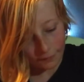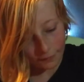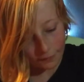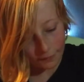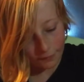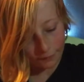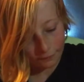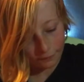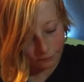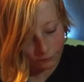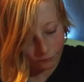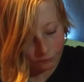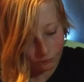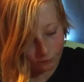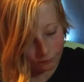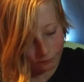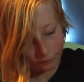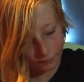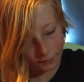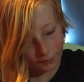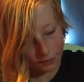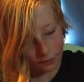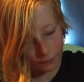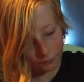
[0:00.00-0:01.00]
Now,
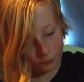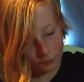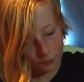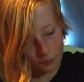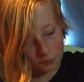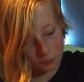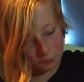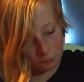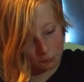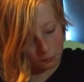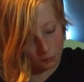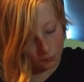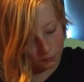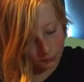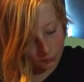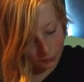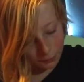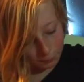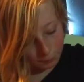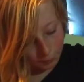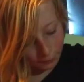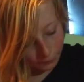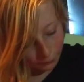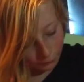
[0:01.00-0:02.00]
and I've always wanted a
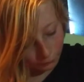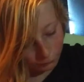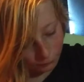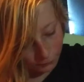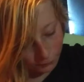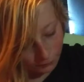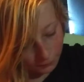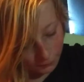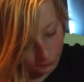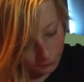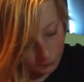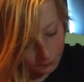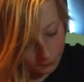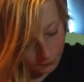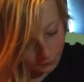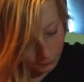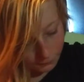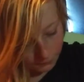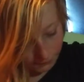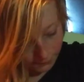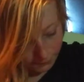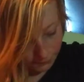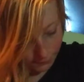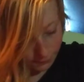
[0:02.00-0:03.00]
pair of
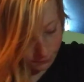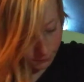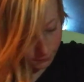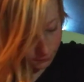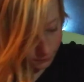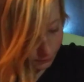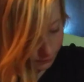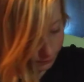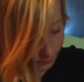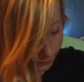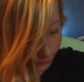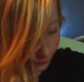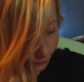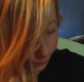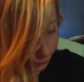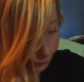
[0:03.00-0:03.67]
187s, and I